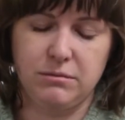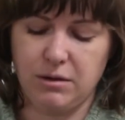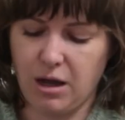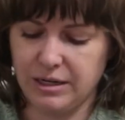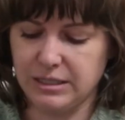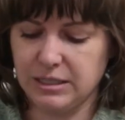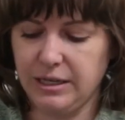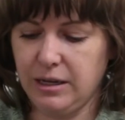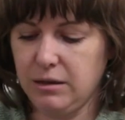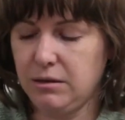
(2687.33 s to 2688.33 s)

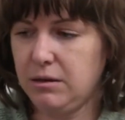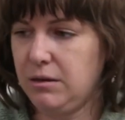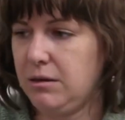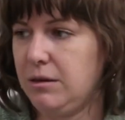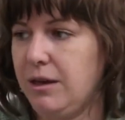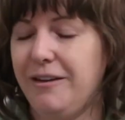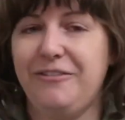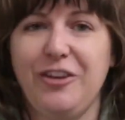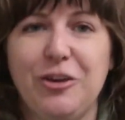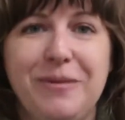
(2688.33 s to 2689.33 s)
Honestly,
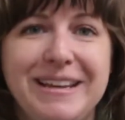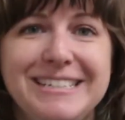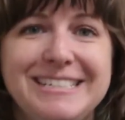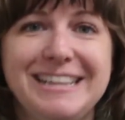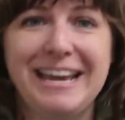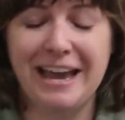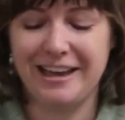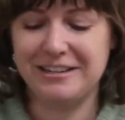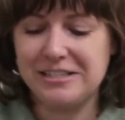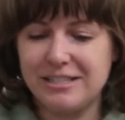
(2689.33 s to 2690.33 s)
if you made it to the
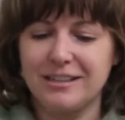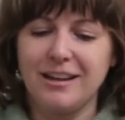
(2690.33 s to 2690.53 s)
end,